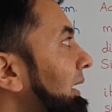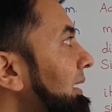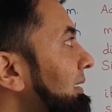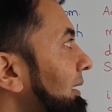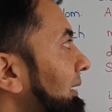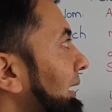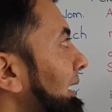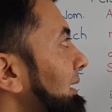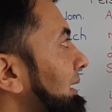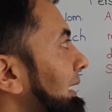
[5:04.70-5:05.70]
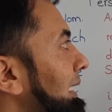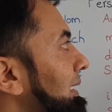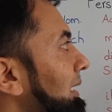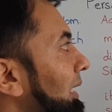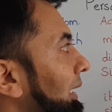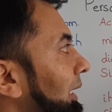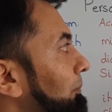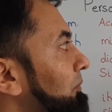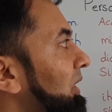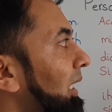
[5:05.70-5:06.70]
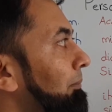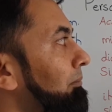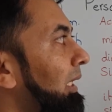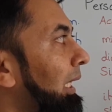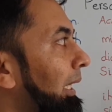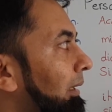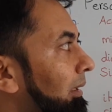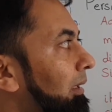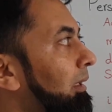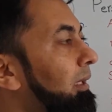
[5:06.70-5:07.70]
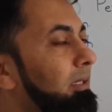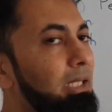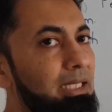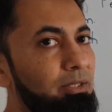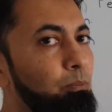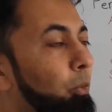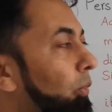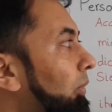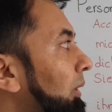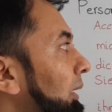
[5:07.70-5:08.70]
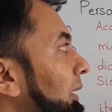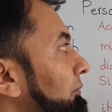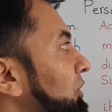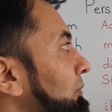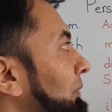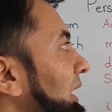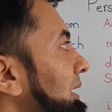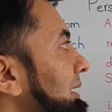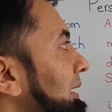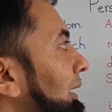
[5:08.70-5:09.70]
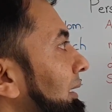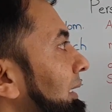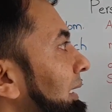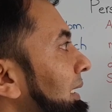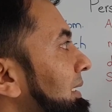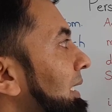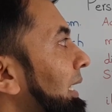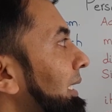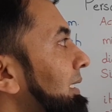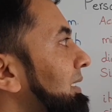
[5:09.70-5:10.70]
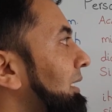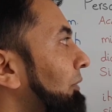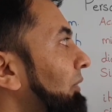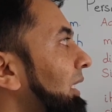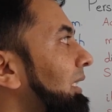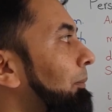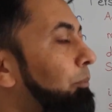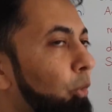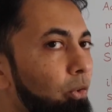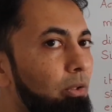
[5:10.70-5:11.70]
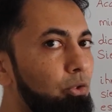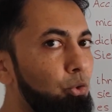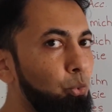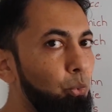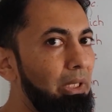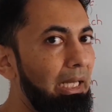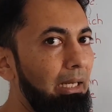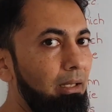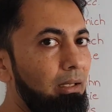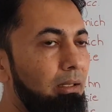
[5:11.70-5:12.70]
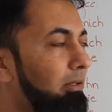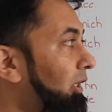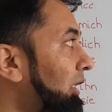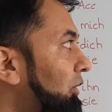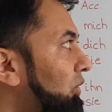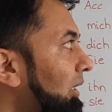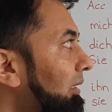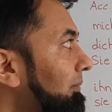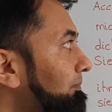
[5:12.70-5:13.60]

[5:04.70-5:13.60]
this sentence, Lisa gibt dem Lehrer das Buch, which means Lisa is giving the book to the teacher.